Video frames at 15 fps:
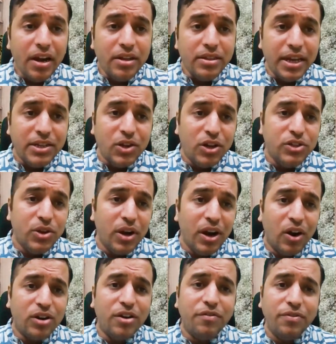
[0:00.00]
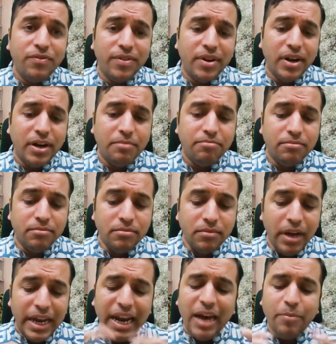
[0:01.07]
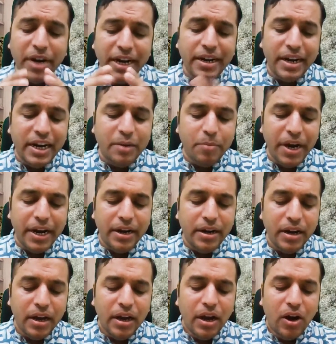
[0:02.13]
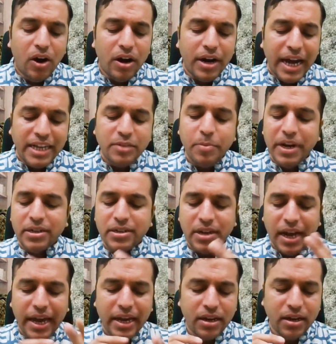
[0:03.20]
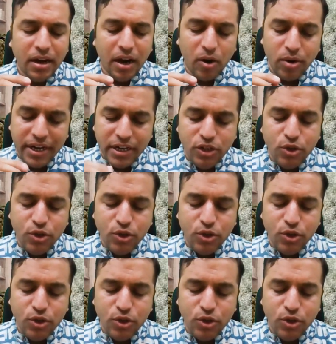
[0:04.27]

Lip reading: there is also a lot of elaborate treatment on aspects like how did